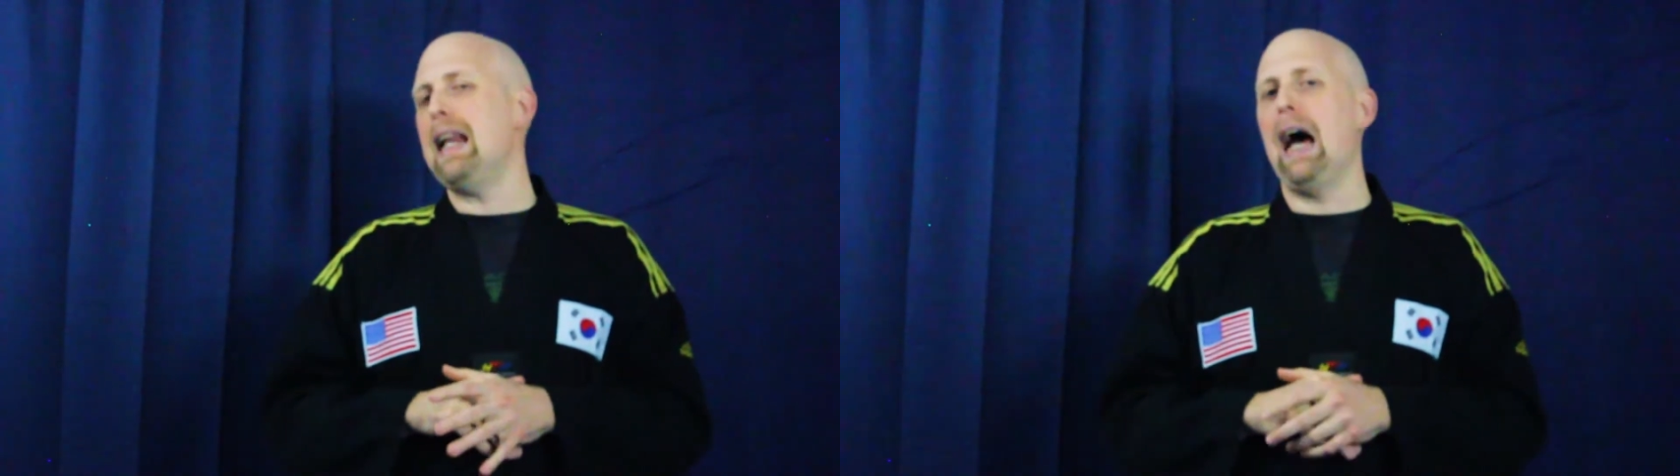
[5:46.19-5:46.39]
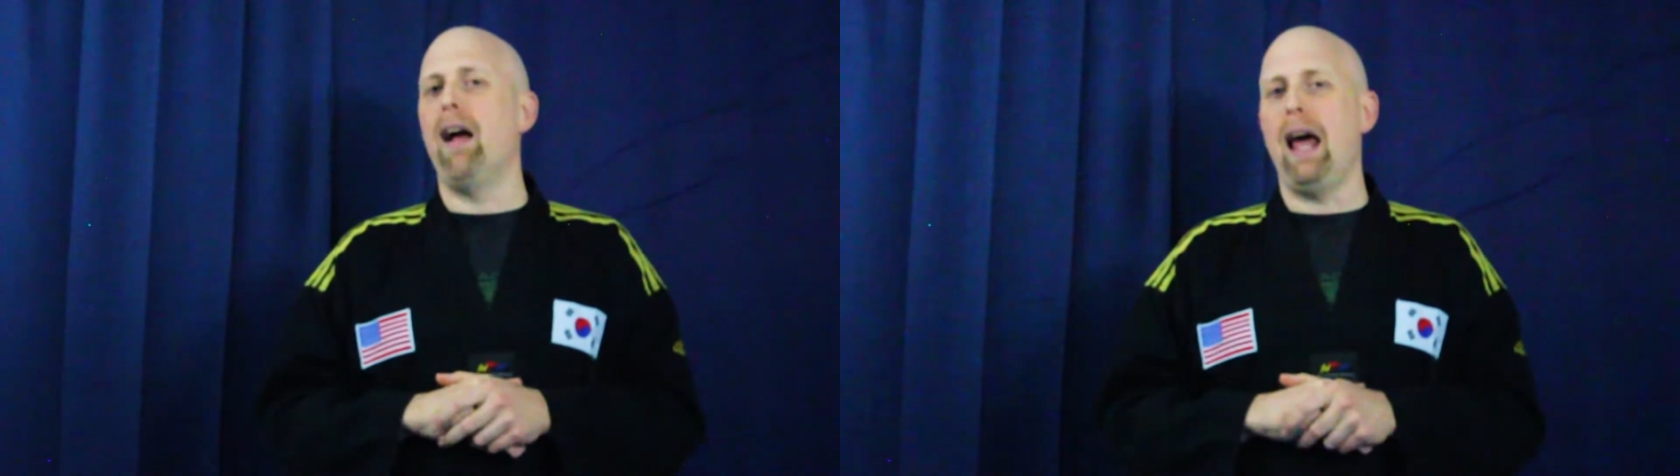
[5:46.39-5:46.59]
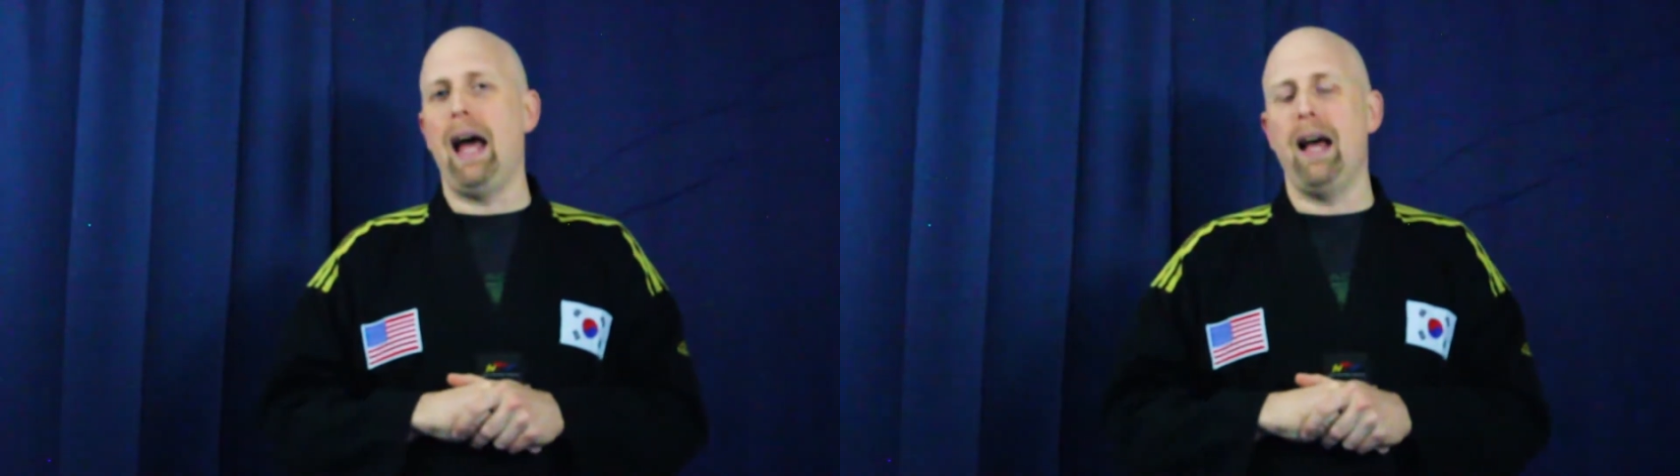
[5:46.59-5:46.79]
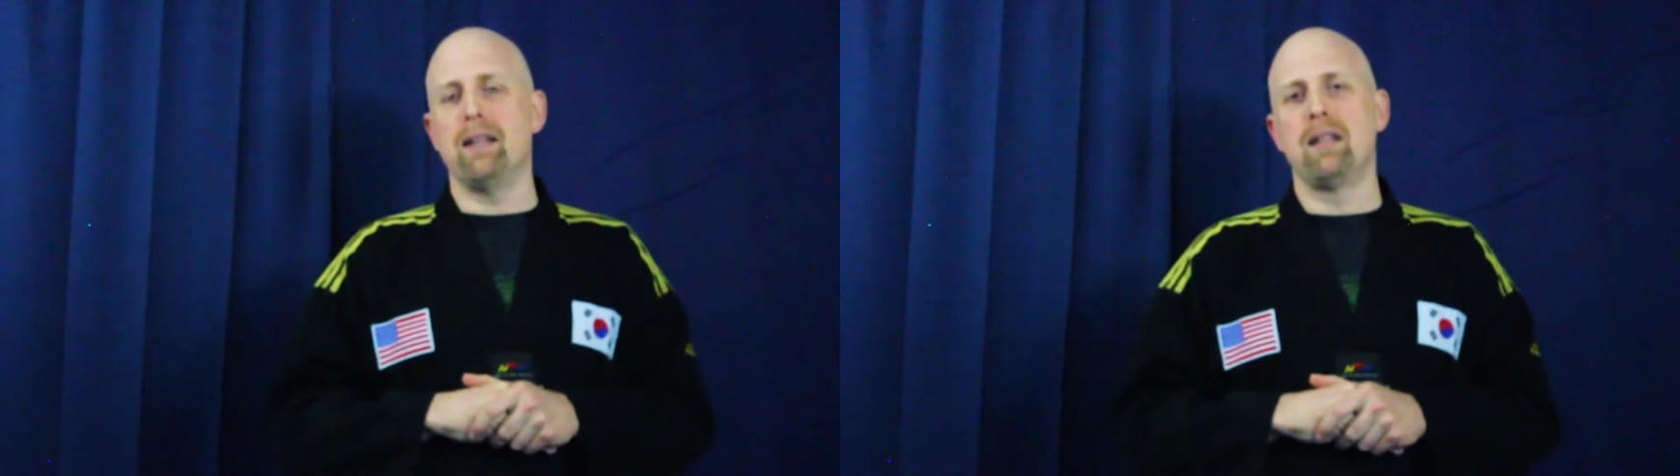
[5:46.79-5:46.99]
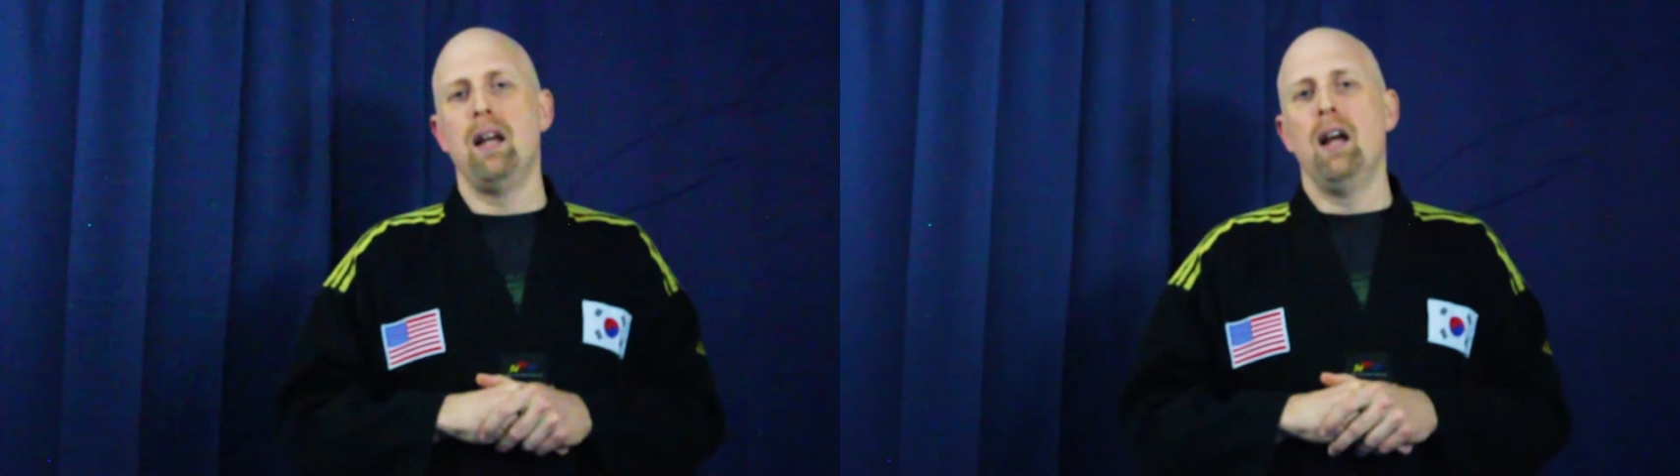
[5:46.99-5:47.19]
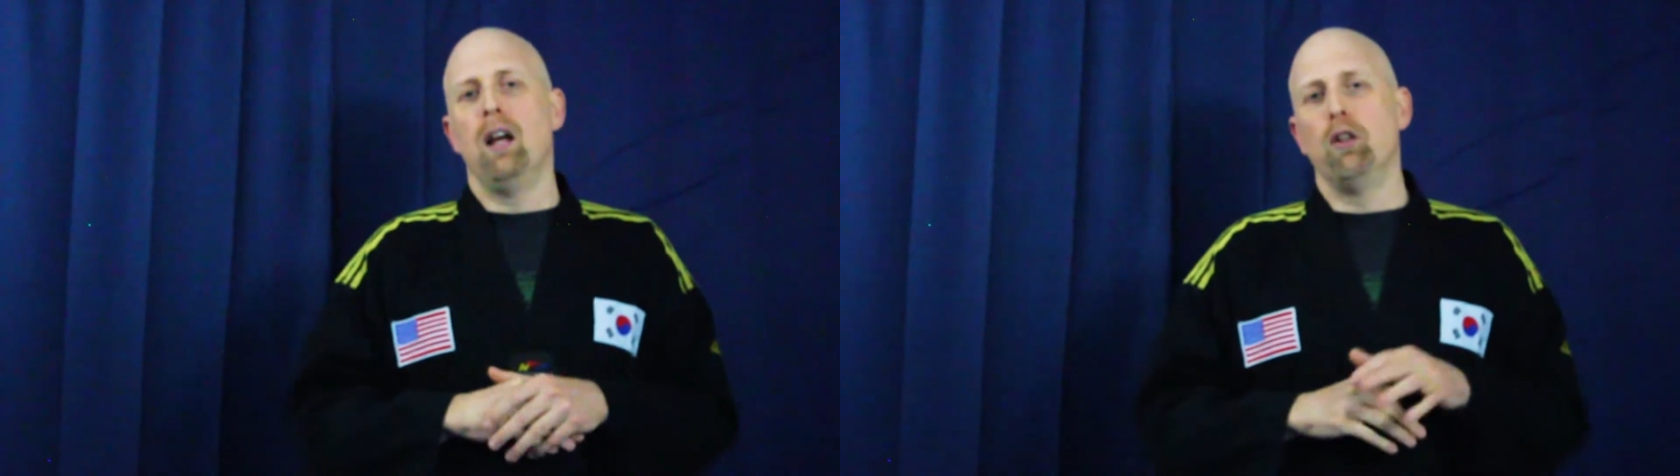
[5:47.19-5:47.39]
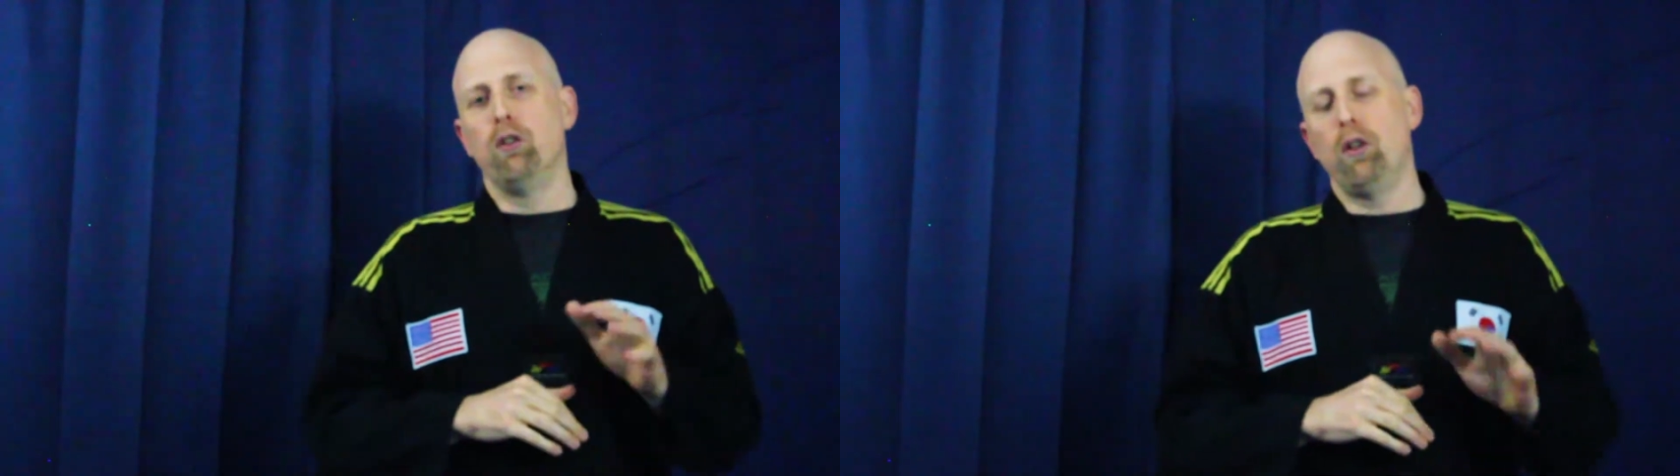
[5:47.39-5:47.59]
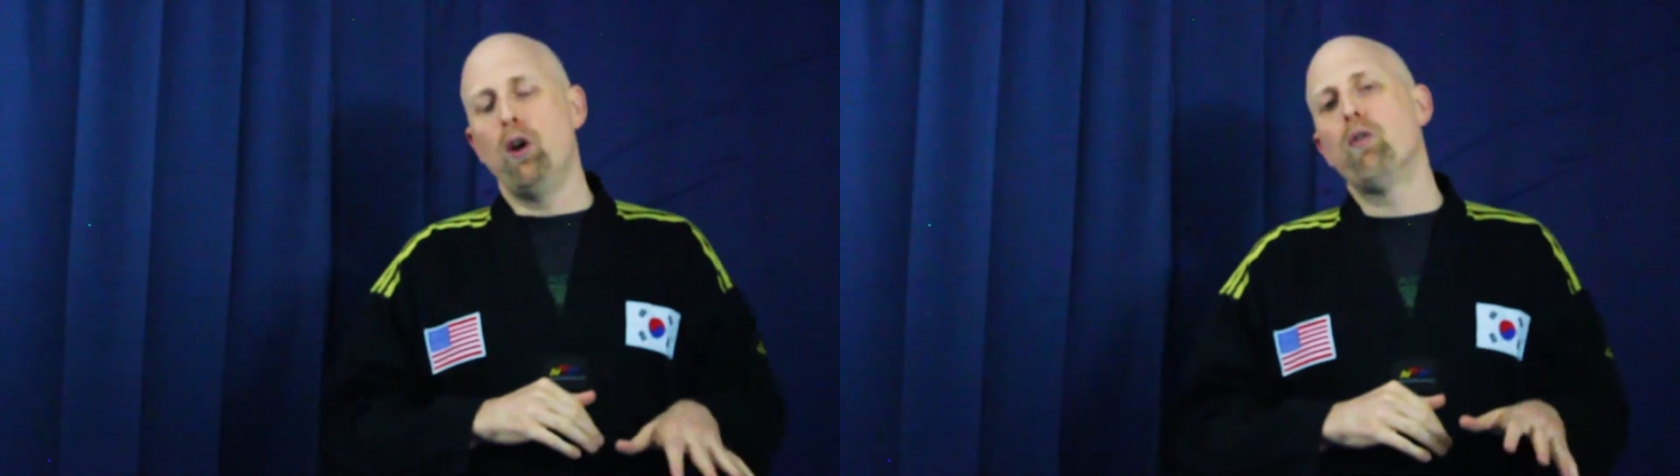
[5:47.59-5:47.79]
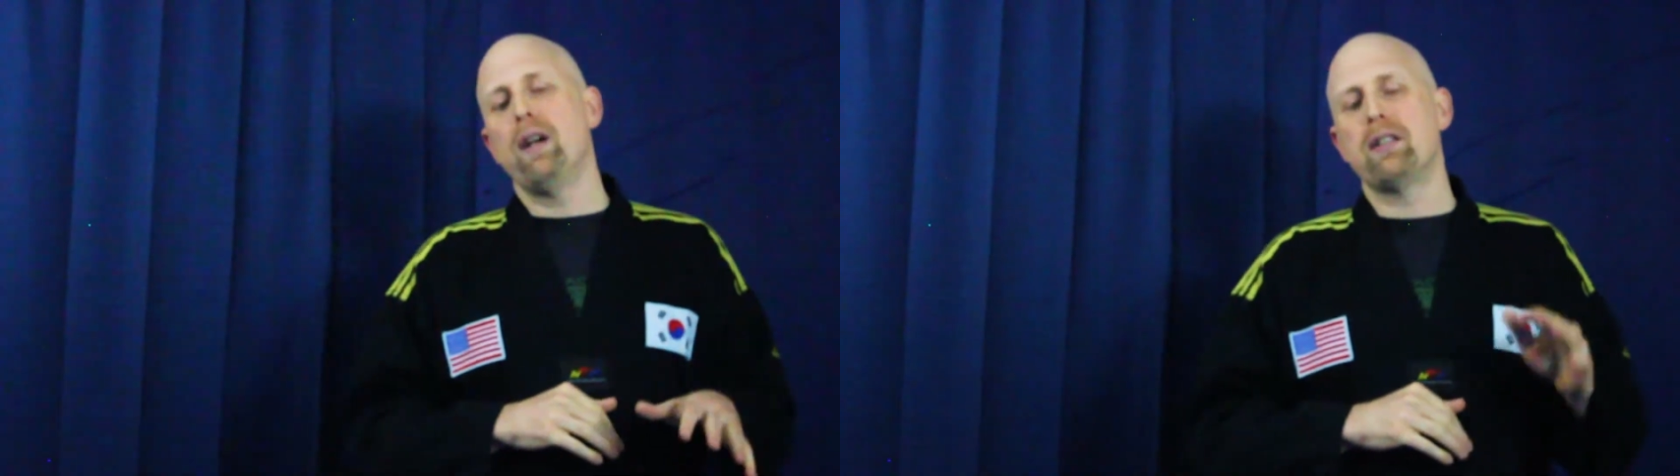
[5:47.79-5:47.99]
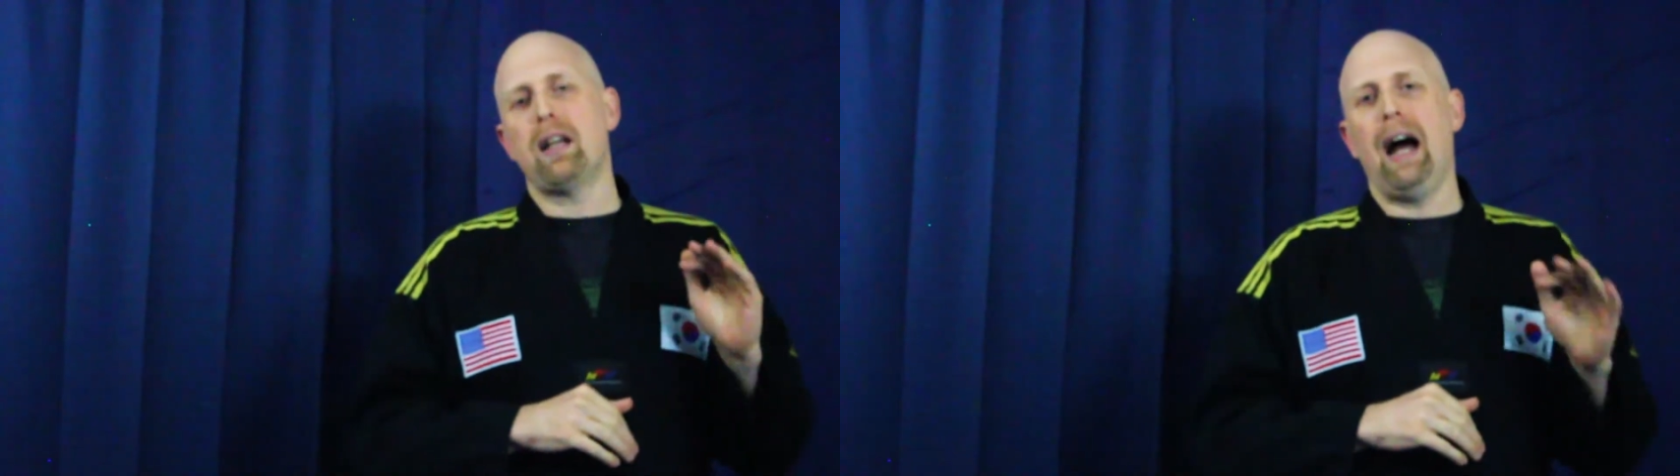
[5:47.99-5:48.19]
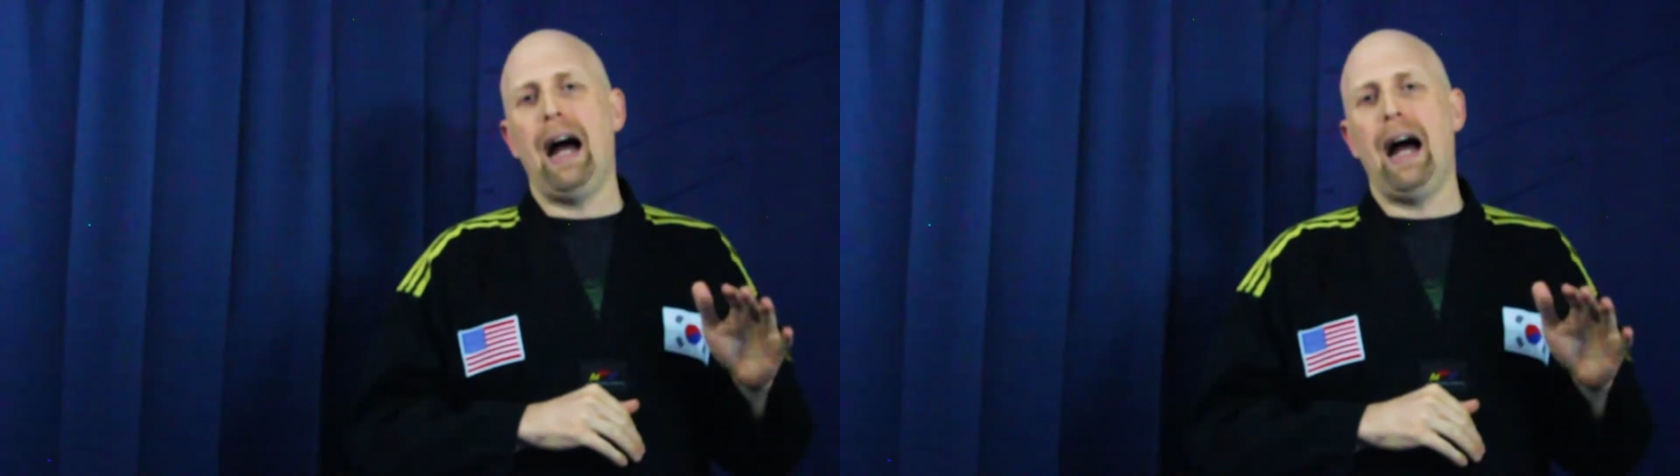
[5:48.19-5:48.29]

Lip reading: out as low risk,